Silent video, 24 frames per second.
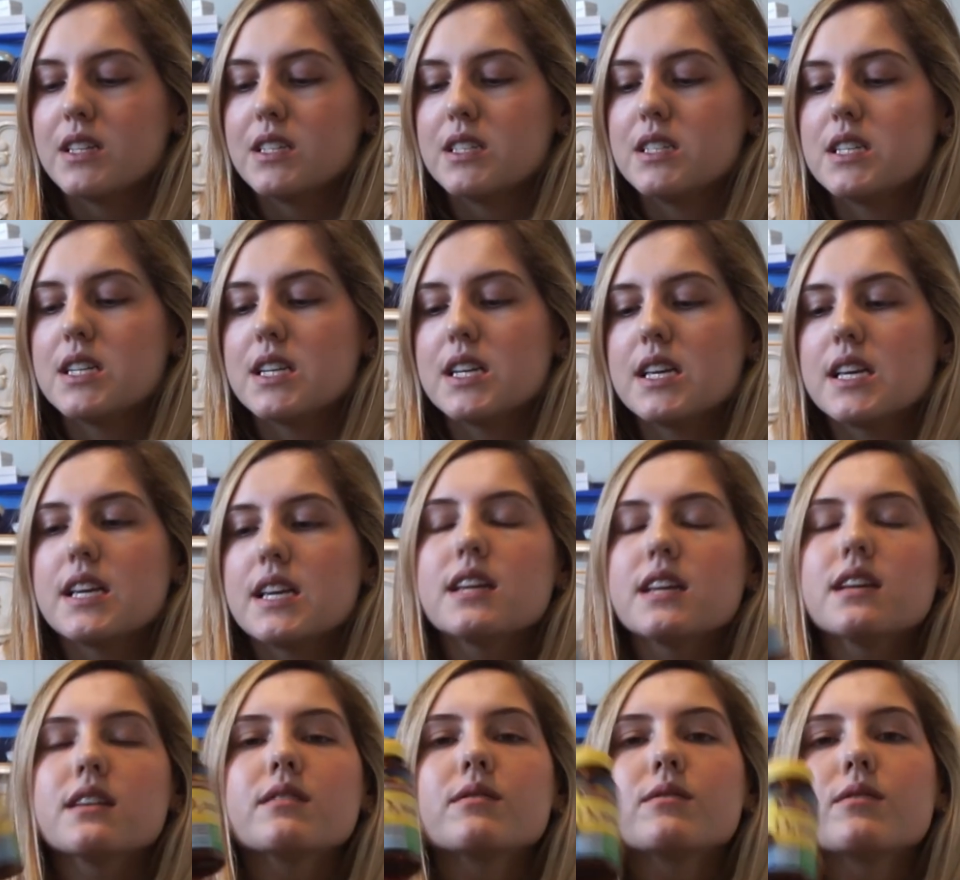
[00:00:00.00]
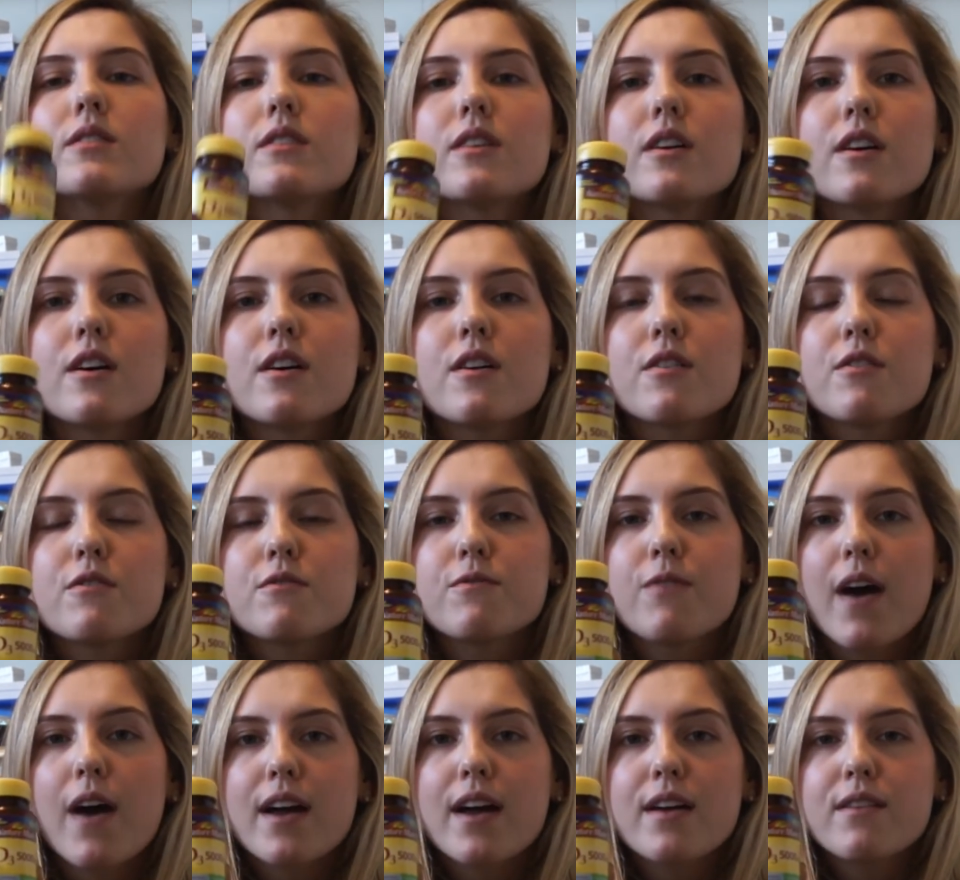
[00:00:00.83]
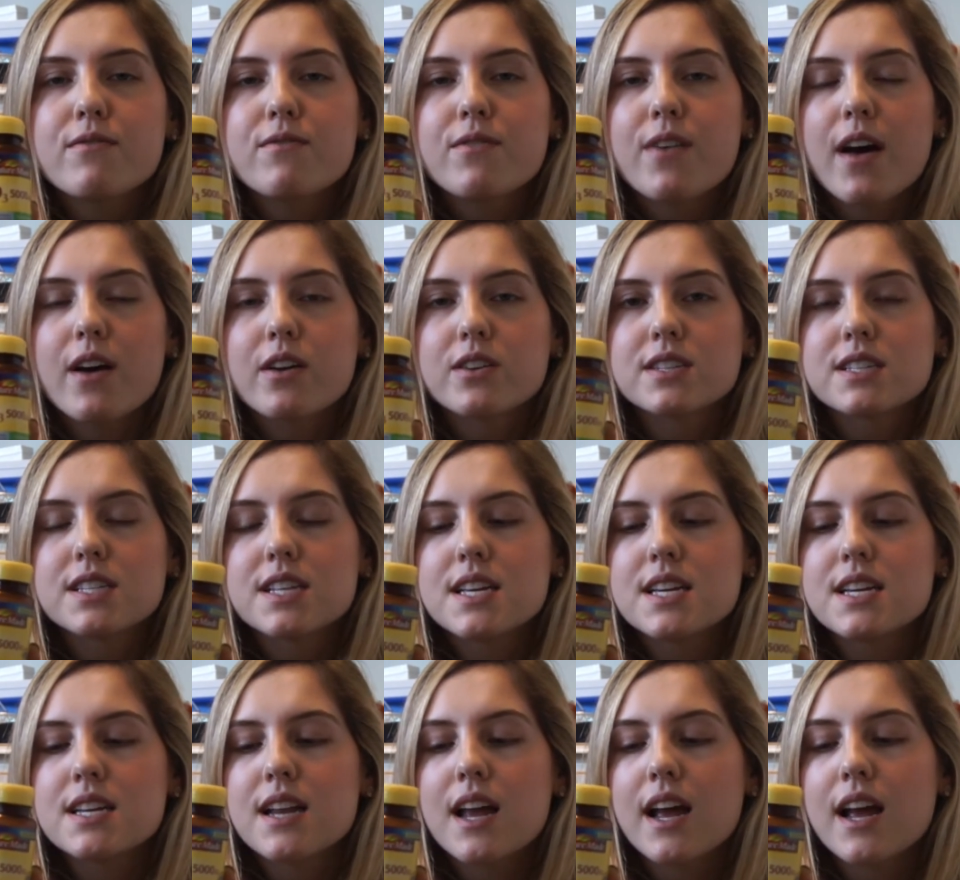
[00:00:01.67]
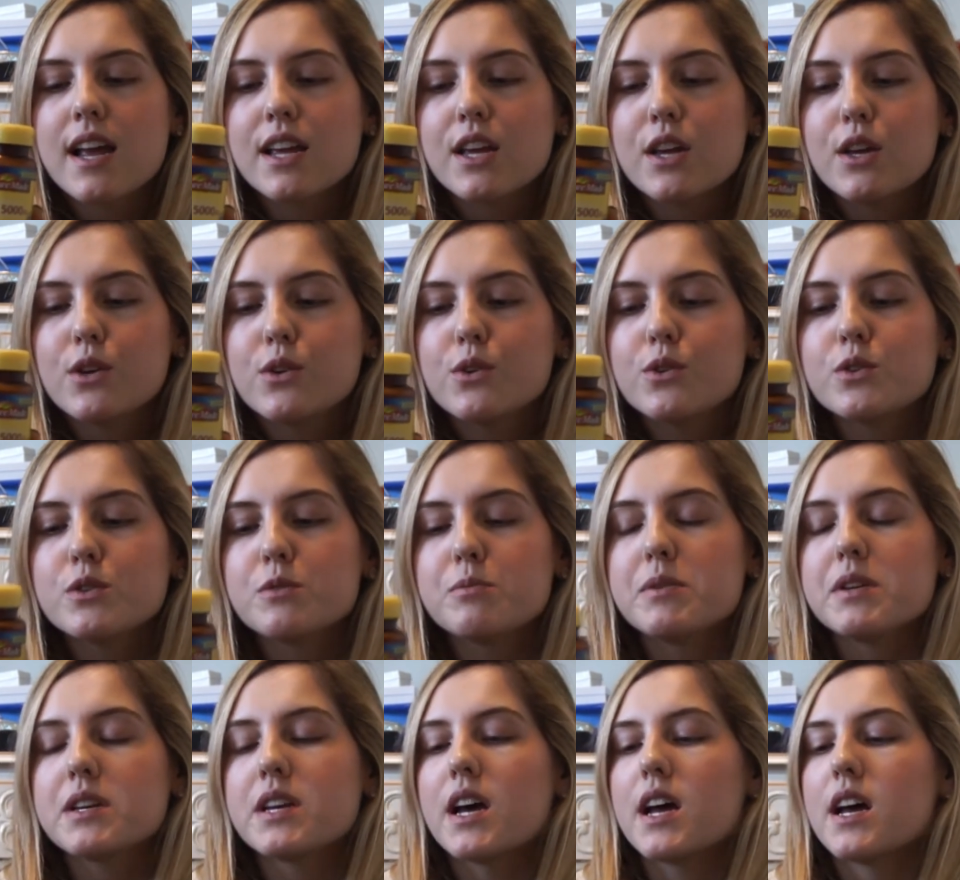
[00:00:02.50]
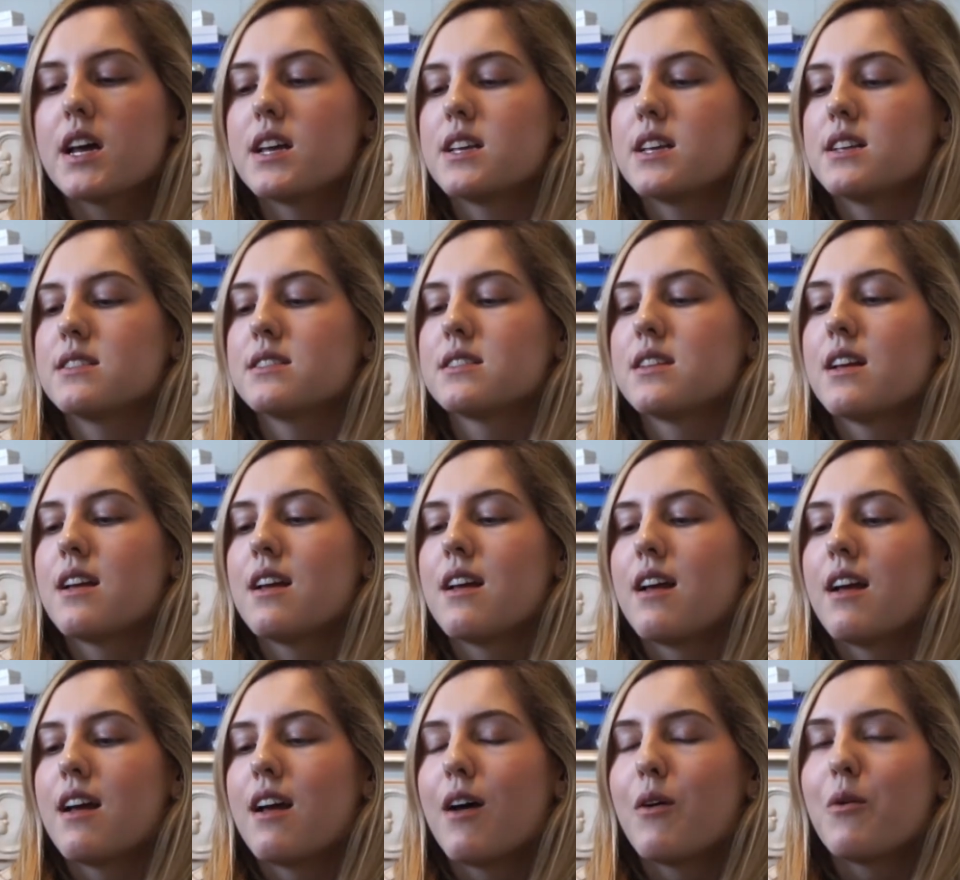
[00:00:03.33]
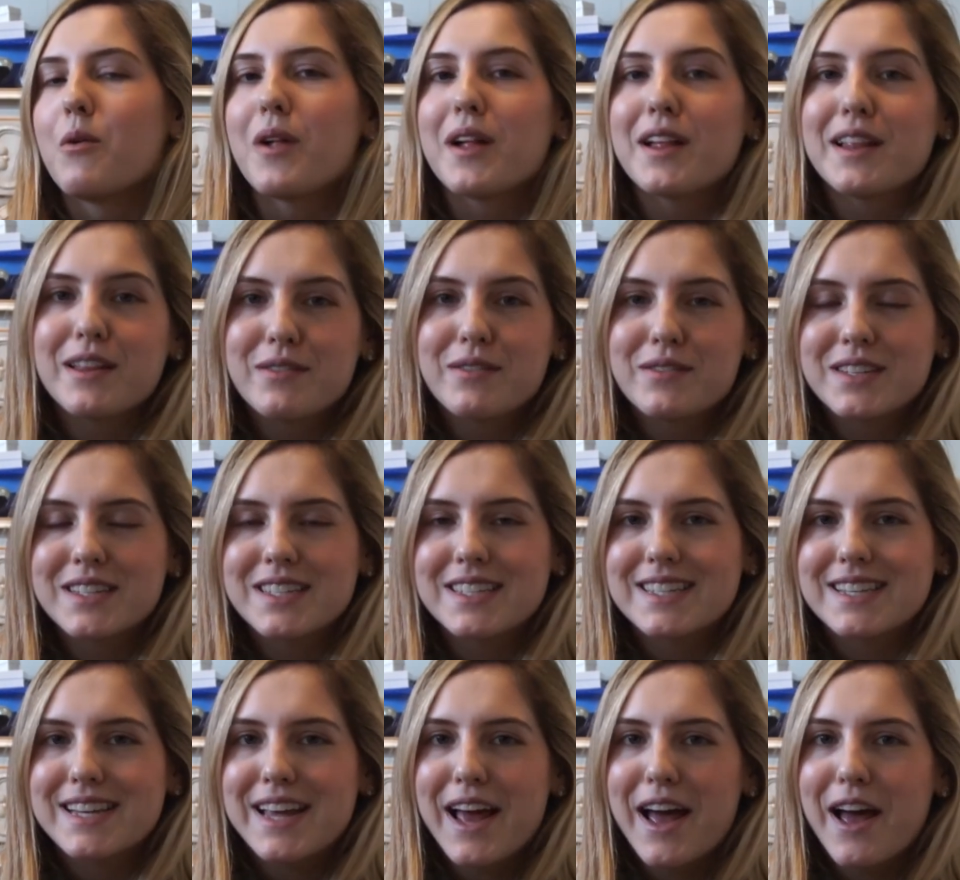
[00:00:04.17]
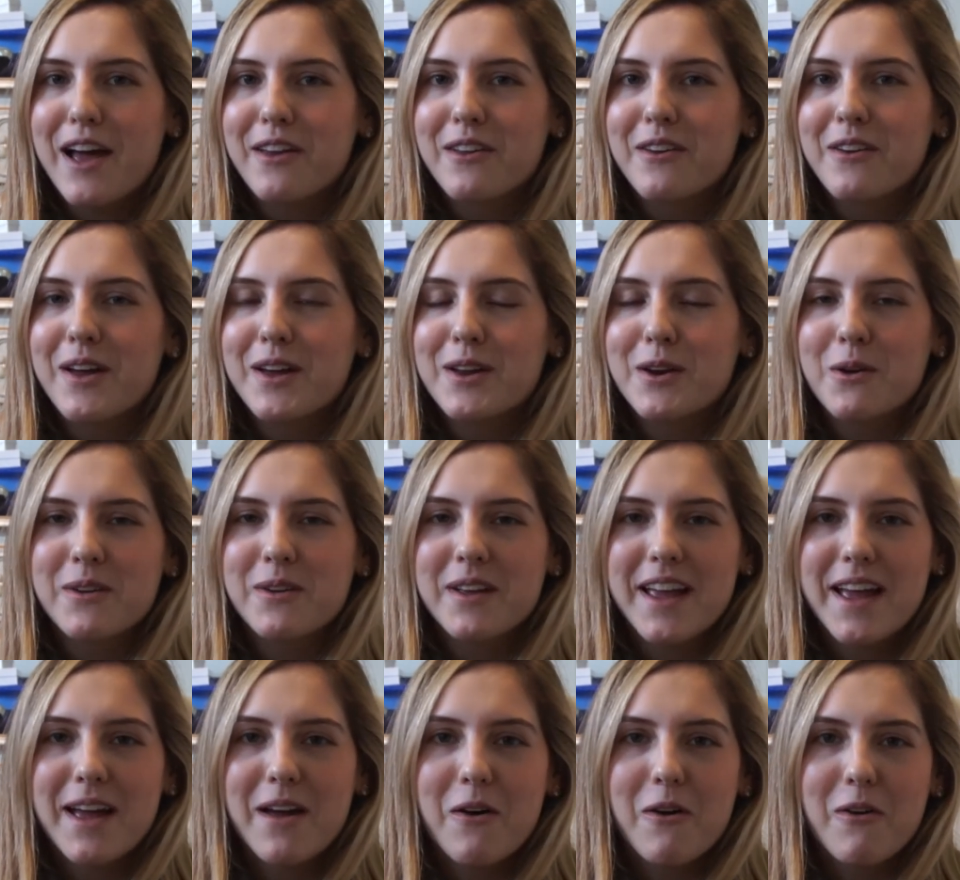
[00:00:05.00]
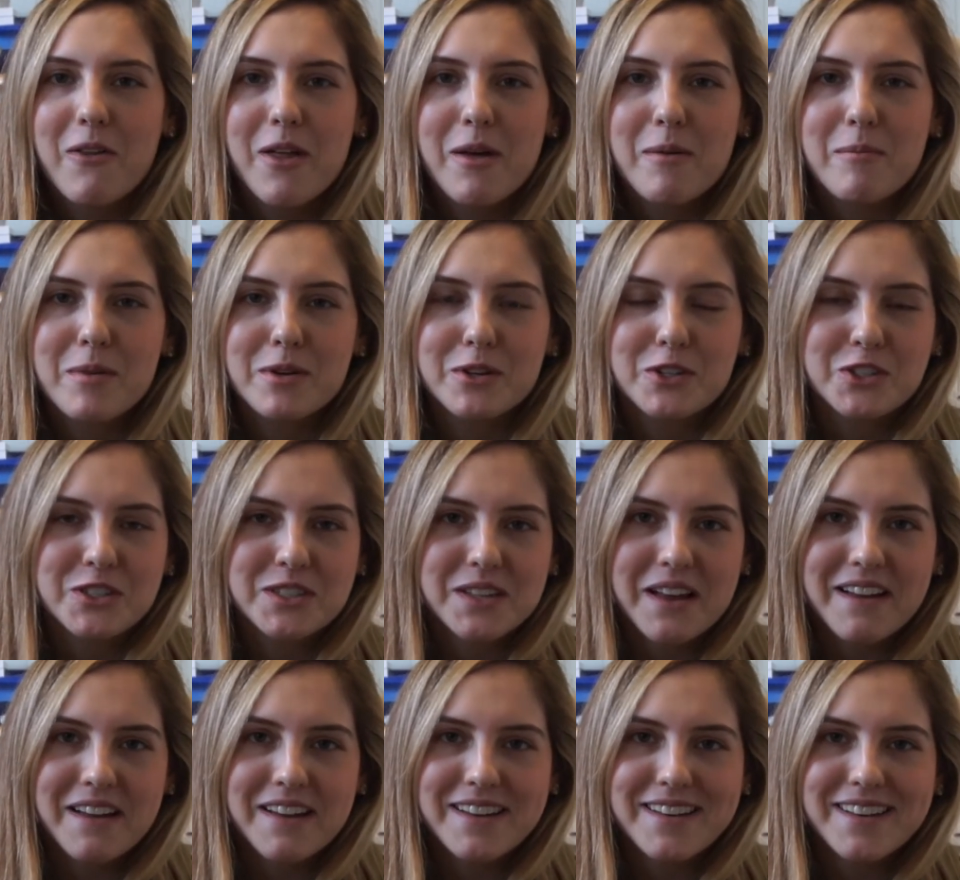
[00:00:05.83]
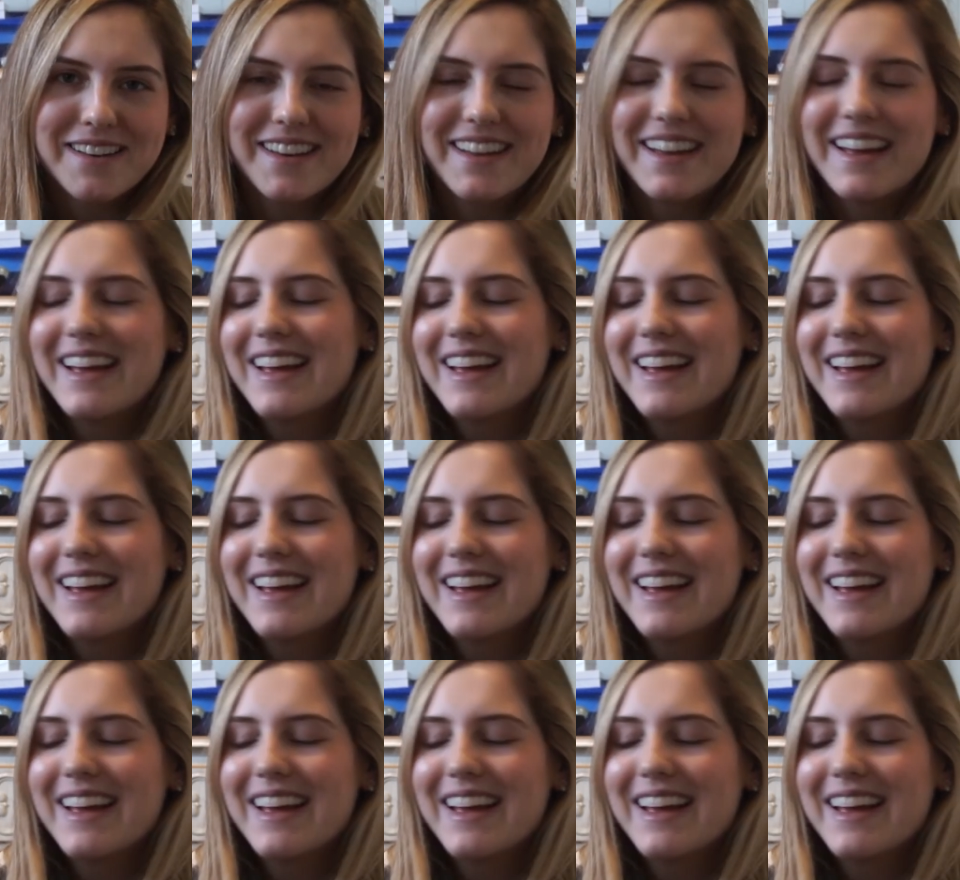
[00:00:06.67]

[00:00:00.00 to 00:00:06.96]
D 5000 I use because while I live in Seattle, I don't get all that much sun.